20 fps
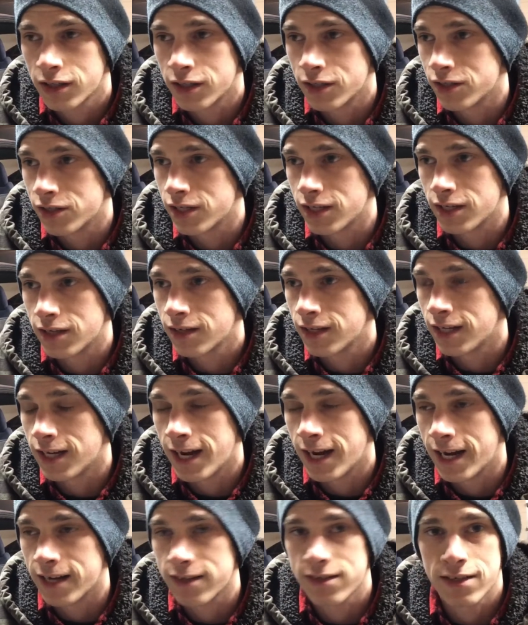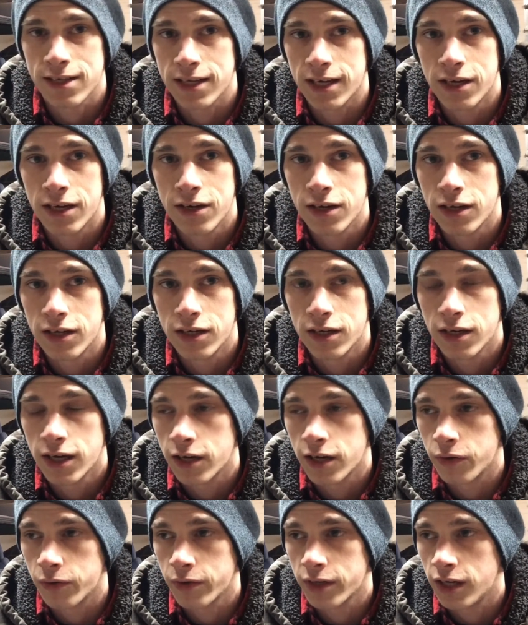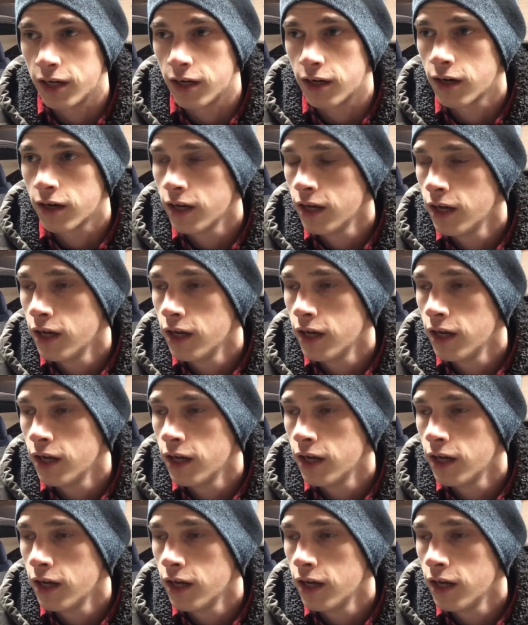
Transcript: because it has to get done. I don't care.